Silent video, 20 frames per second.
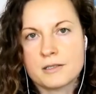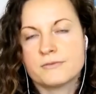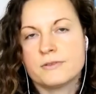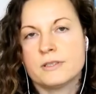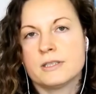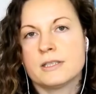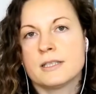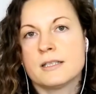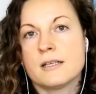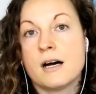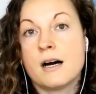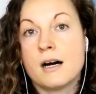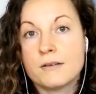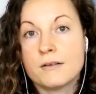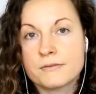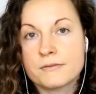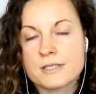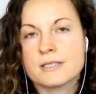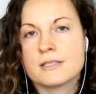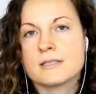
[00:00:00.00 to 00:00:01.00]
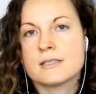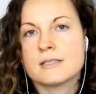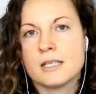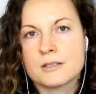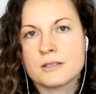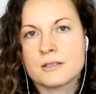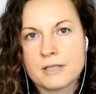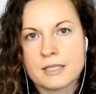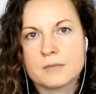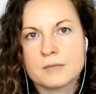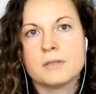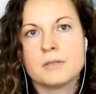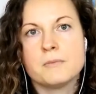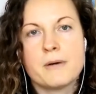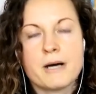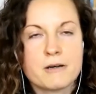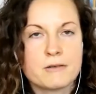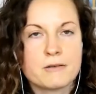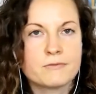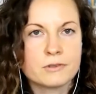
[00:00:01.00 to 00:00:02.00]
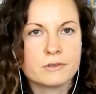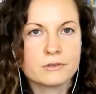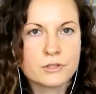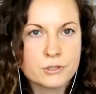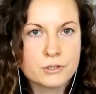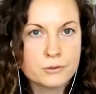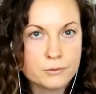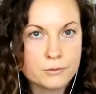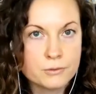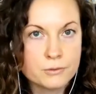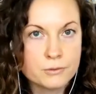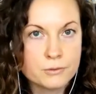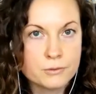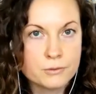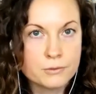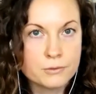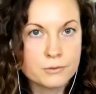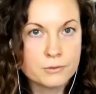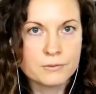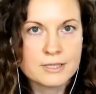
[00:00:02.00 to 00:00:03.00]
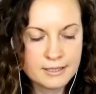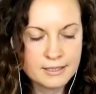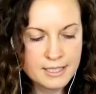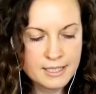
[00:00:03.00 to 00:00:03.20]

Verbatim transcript: powerful and offers us incredibly powerful tools